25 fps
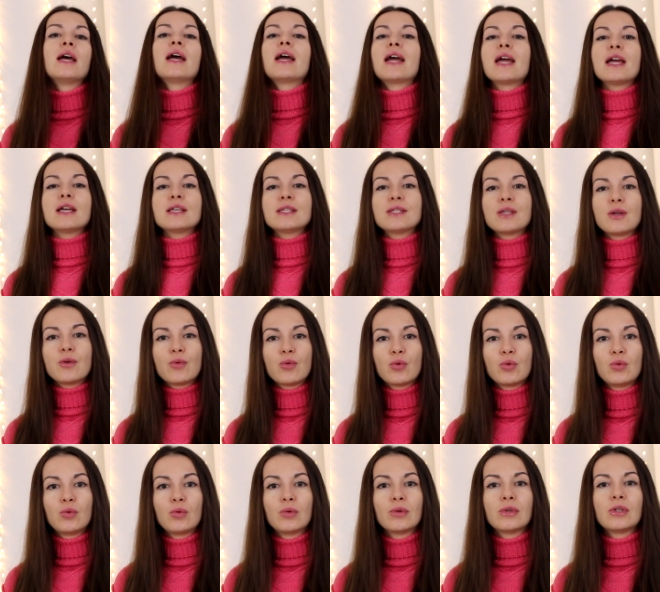As a
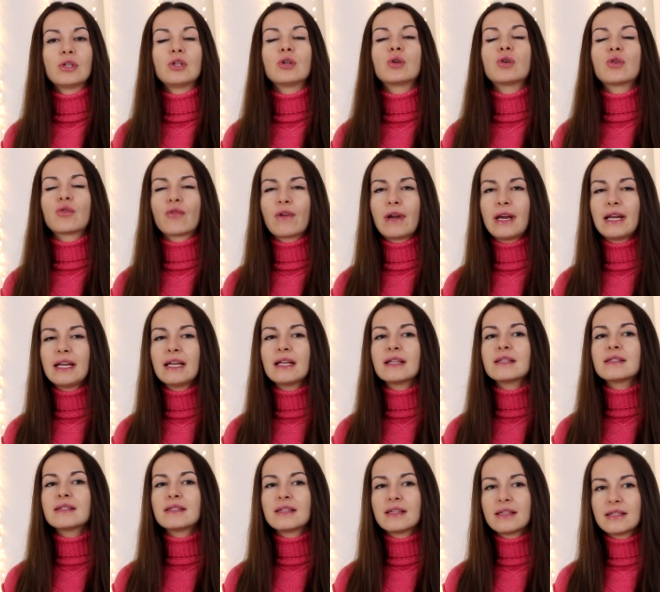rule,
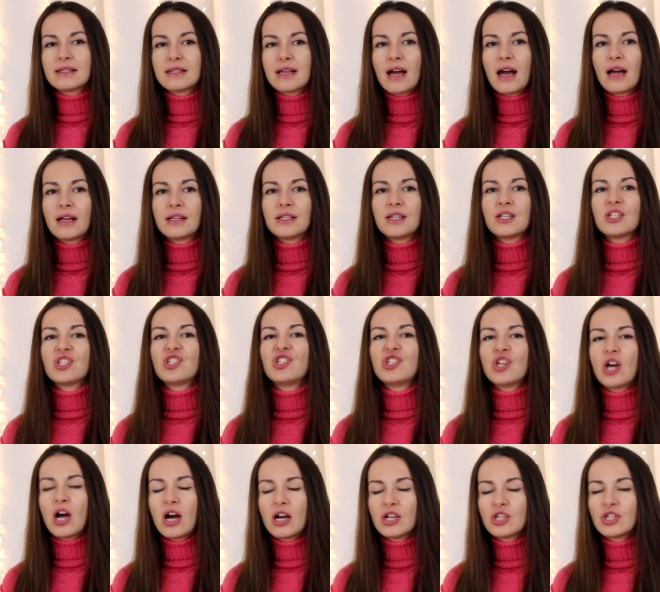Ukrainian society
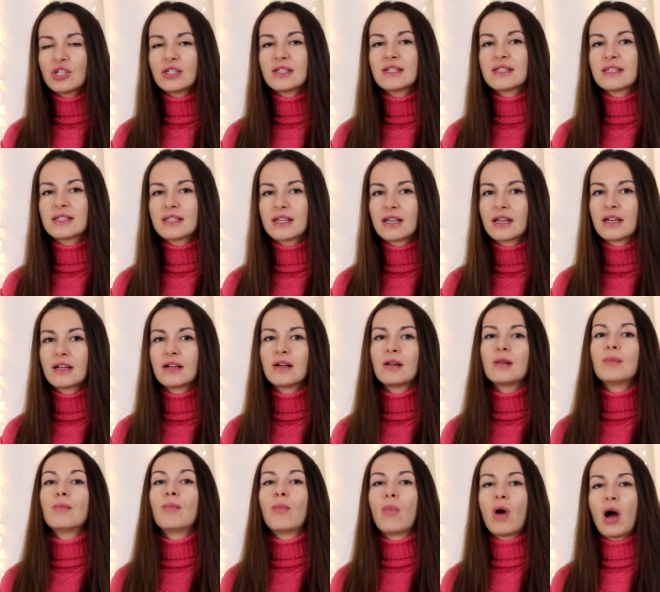judges
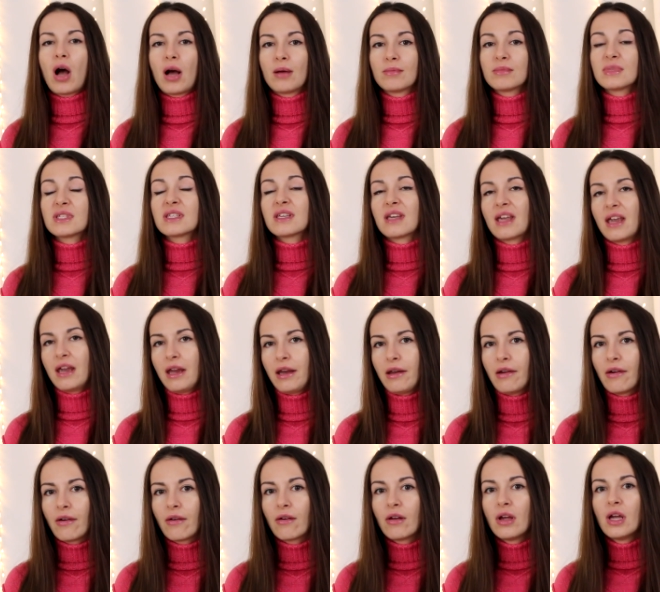single moms
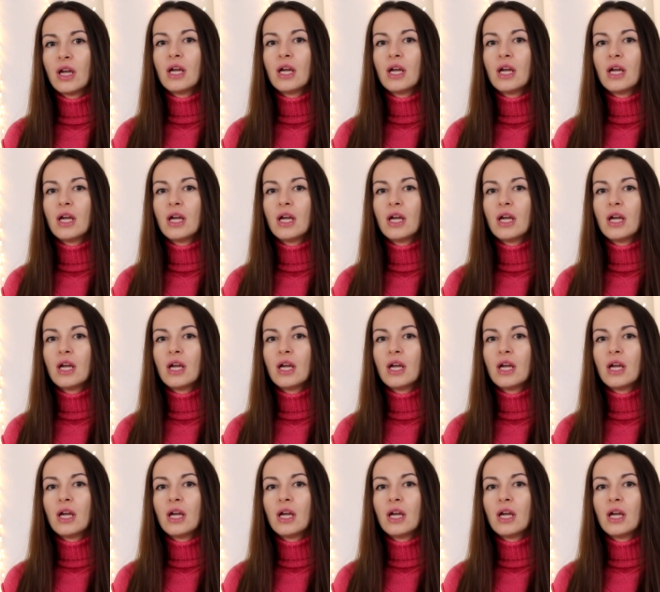here.